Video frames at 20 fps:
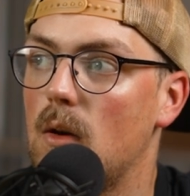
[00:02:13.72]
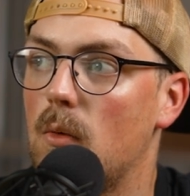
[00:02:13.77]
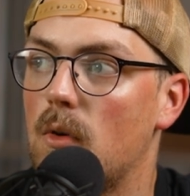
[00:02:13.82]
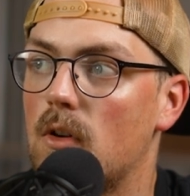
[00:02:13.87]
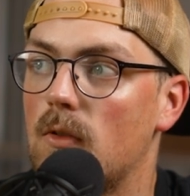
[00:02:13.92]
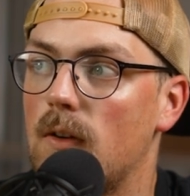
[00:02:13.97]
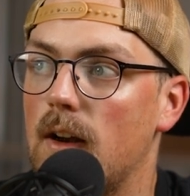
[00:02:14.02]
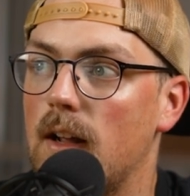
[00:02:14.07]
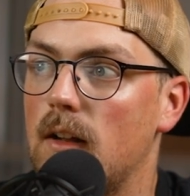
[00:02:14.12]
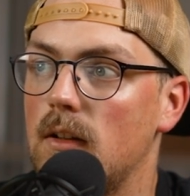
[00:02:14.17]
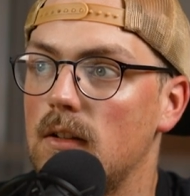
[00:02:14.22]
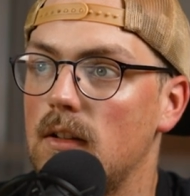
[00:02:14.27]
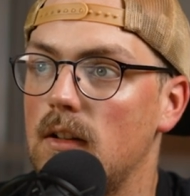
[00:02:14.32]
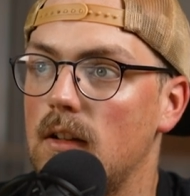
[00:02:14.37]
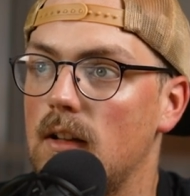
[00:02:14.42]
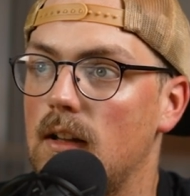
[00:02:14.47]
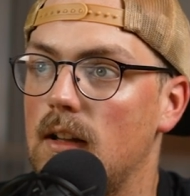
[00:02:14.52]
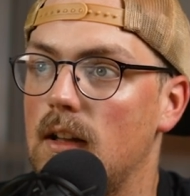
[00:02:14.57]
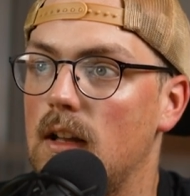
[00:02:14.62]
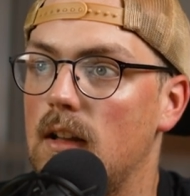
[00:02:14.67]
going around.
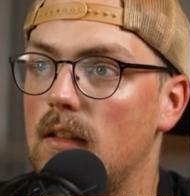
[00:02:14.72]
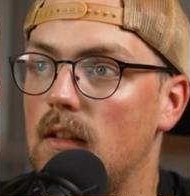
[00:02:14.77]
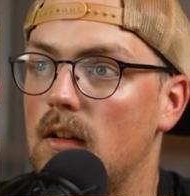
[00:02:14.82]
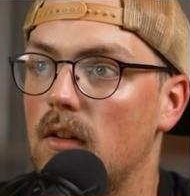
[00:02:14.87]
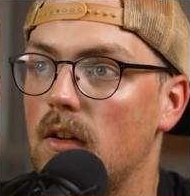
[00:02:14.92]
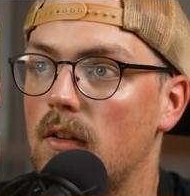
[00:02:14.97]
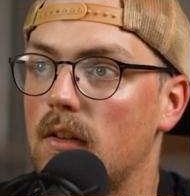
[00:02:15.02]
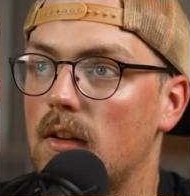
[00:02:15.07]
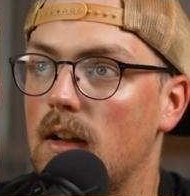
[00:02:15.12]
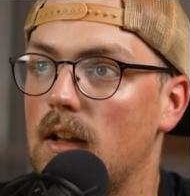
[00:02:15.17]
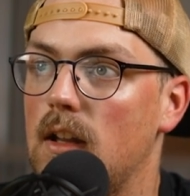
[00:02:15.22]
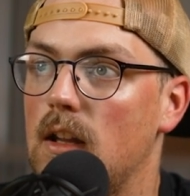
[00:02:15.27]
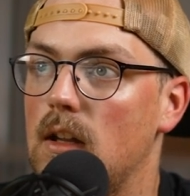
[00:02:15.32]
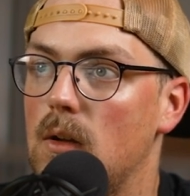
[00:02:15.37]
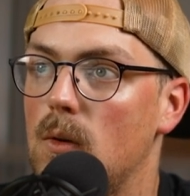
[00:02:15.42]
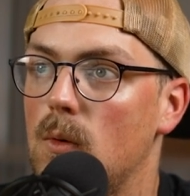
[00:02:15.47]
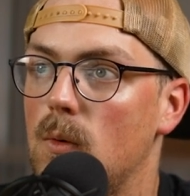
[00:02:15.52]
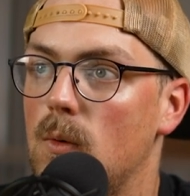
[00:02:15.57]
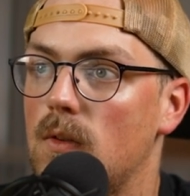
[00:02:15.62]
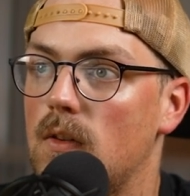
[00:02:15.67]
And it looks like he
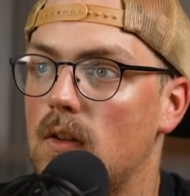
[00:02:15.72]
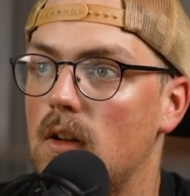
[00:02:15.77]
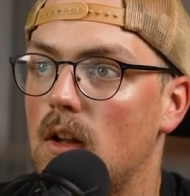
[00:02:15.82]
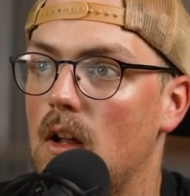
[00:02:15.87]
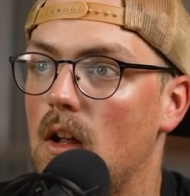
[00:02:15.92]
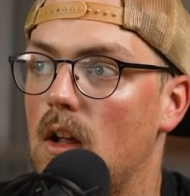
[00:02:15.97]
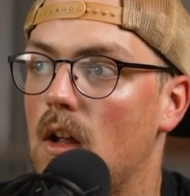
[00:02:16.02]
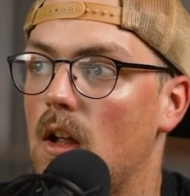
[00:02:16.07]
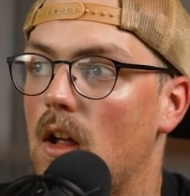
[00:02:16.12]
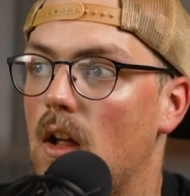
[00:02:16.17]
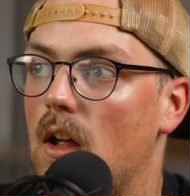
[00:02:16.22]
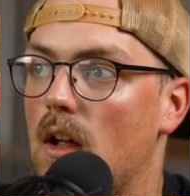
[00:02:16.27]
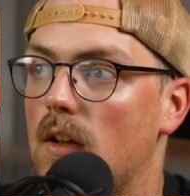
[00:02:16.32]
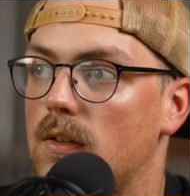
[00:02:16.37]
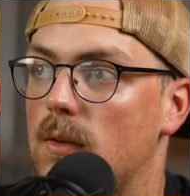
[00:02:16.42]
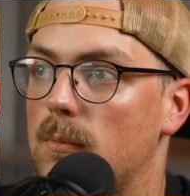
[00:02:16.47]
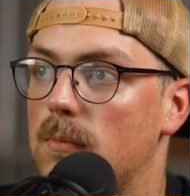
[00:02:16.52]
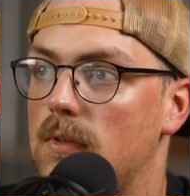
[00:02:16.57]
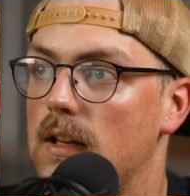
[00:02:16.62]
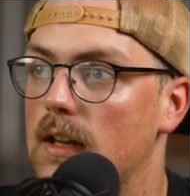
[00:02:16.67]
used uh,
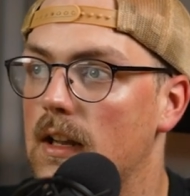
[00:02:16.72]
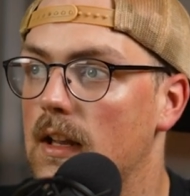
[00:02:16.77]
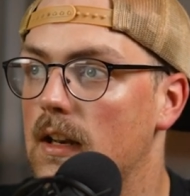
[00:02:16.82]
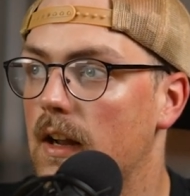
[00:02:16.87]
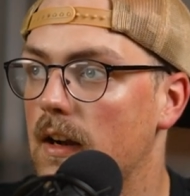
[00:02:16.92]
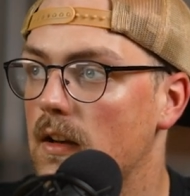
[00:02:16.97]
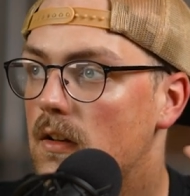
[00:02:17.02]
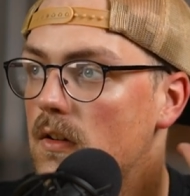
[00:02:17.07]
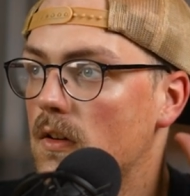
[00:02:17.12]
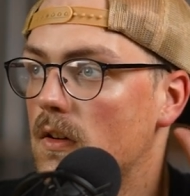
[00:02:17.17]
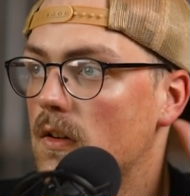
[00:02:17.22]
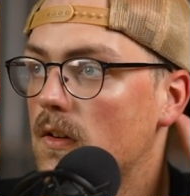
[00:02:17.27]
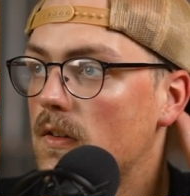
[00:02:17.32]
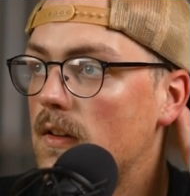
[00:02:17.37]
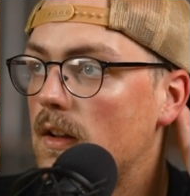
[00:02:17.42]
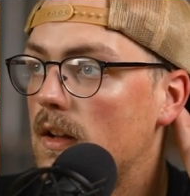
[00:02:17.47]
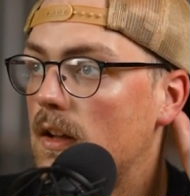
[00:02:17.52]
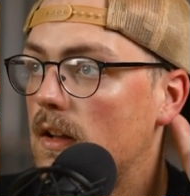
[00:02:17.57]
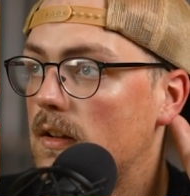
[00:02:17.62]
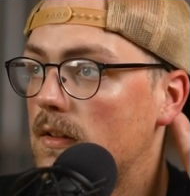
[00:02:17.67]
some T
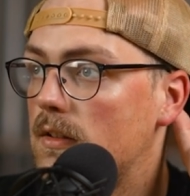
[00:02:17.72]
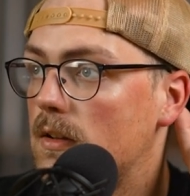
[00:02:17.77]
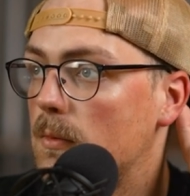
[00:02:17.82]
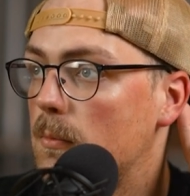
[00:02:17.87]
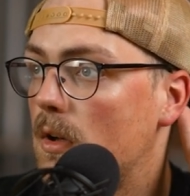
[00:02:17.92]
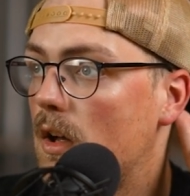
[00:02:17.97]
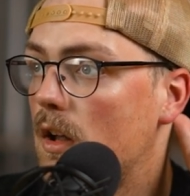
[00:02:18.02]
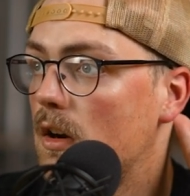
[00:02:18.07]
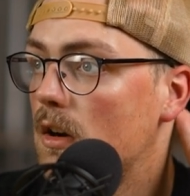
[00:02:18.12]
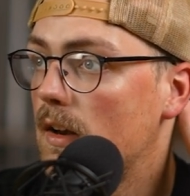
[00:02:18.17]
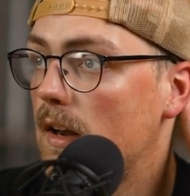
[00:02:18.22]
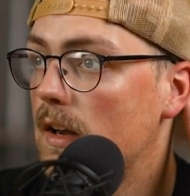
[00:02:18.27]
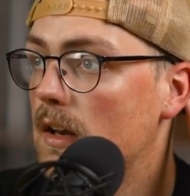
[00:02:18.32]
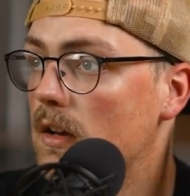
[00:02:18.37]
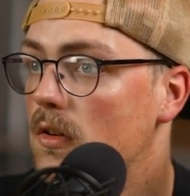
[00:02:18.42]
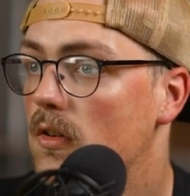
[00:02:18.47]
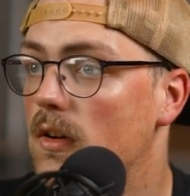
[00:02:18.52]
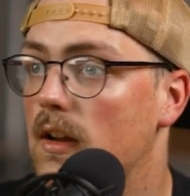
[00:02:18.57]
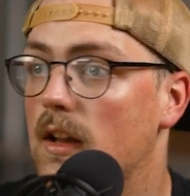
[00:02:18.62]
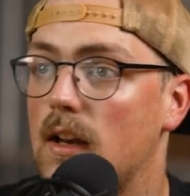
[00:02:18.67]
connectors and some 180
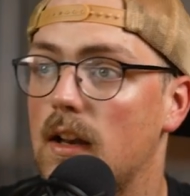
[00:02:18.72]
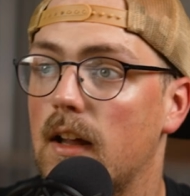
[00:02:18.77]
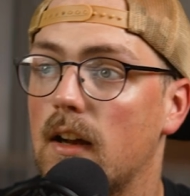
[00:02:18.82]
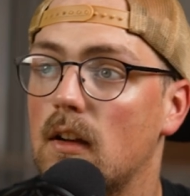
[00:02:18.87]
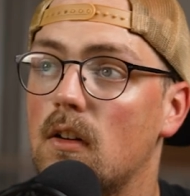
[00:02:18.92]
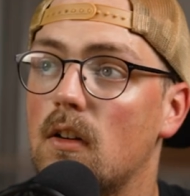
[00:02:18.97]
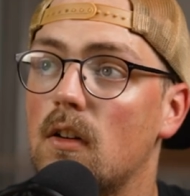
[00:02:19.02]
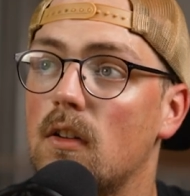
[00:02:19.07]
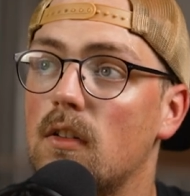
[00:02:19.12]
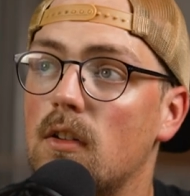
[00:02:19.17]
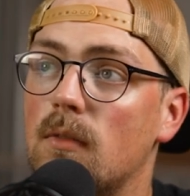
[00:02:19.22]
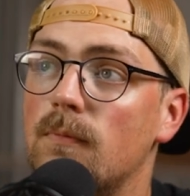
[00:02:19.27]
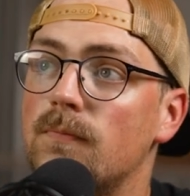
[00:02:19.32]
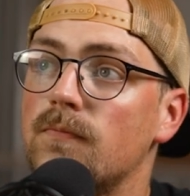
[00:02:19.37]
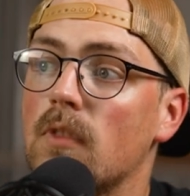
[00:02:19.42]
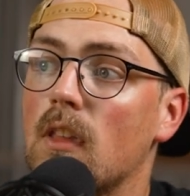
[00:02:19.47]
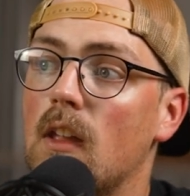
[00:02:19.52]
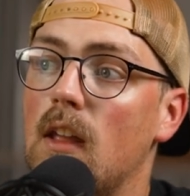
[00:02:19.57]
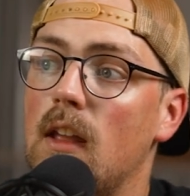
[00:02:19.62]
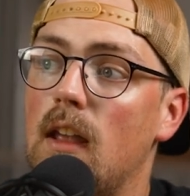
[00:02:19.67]
degree connectors
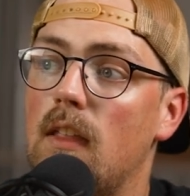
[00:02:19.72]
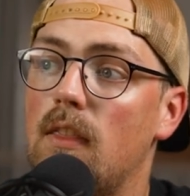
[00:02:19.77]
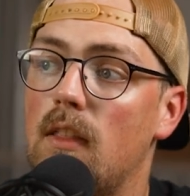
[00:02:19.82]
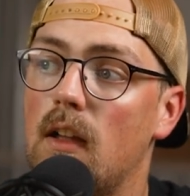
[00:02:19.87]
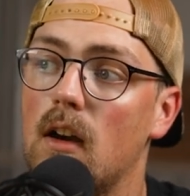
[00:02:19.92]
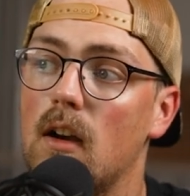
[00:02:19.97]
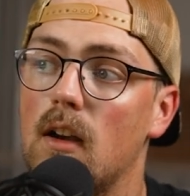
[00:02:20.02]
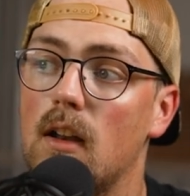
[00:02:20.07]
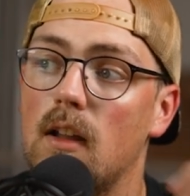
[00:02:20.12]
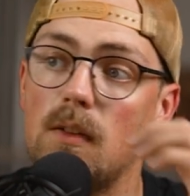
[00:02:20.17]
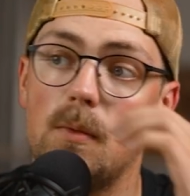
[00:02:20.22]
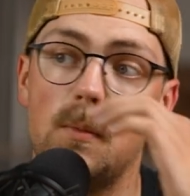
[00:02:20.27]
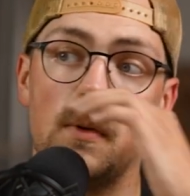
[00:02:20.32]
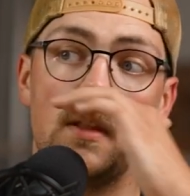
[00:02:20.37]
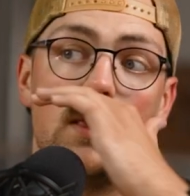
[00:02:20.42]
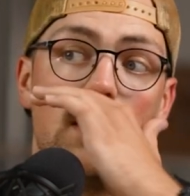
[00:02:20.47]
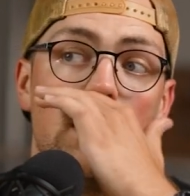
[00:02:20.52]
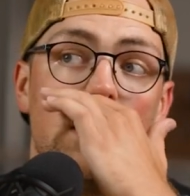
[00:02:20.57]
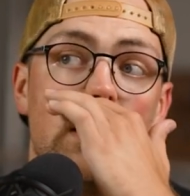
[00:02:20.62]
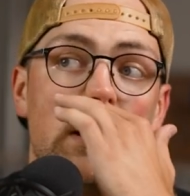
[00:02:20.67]
and there it is
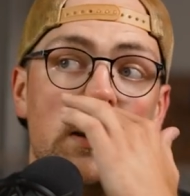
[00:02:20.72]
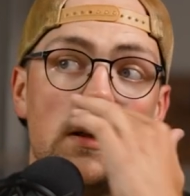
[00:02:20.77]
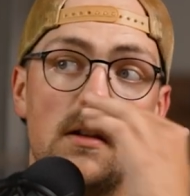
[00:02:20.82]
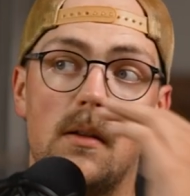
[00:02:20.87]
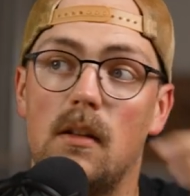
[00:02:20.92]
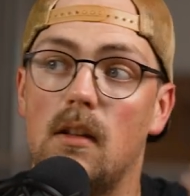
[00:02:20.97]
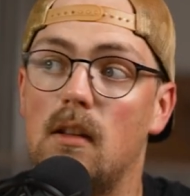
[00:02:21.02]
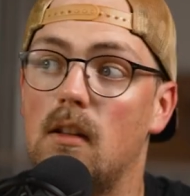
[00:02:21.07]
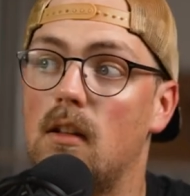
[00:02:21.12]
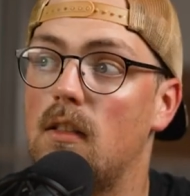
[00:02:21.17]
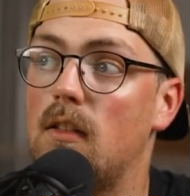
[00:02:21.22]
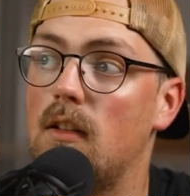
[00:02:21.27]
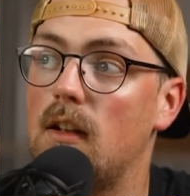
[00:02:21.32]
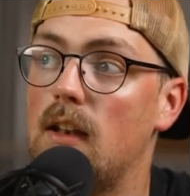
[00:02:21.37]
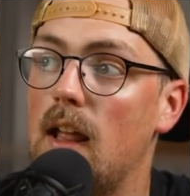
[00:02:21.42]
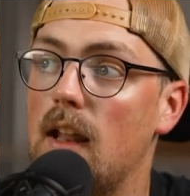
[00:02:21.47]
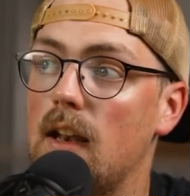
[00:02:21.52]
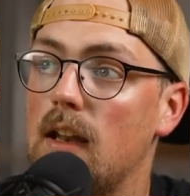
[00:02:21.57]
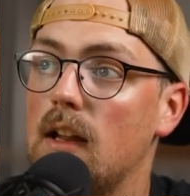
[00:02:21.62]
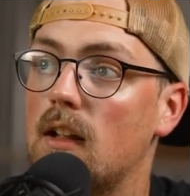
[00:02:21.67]
with the, the
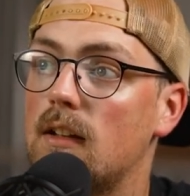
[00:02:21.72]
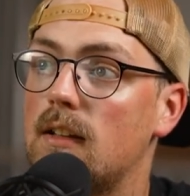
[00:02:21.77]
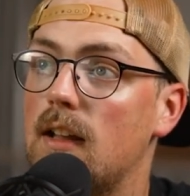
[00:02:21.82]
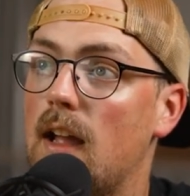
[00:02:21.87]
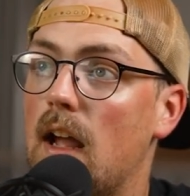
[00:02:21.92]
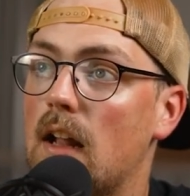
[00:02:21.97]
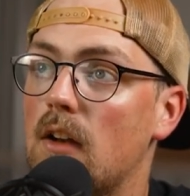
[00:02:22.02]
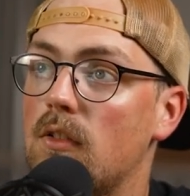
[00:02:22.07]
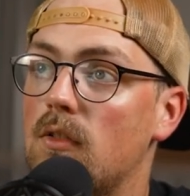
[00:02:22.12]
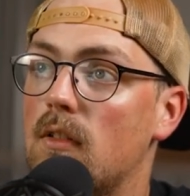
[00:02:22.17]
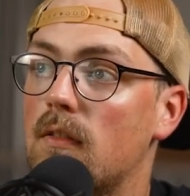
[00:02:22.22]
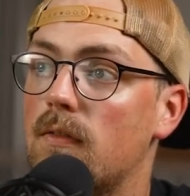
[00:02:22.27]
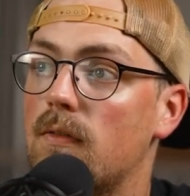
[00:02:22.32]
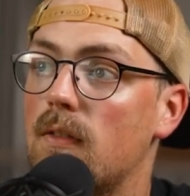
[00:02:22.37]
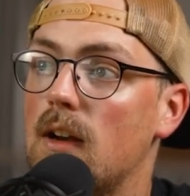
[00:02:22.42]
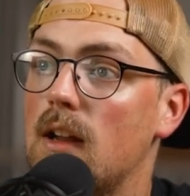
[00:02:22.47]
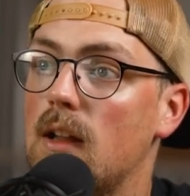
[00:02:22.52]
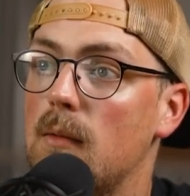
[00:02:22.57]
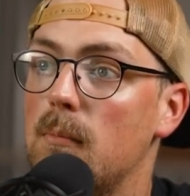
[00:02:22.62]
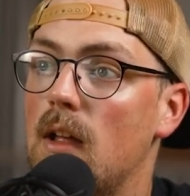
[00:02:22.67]
netting attached to the
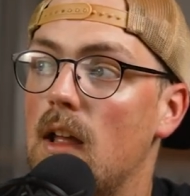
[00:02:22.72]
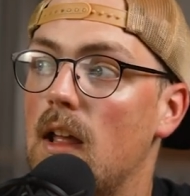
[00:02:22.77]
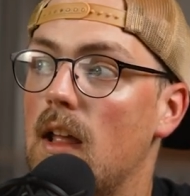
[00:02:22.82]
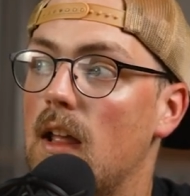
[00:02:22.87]
frame.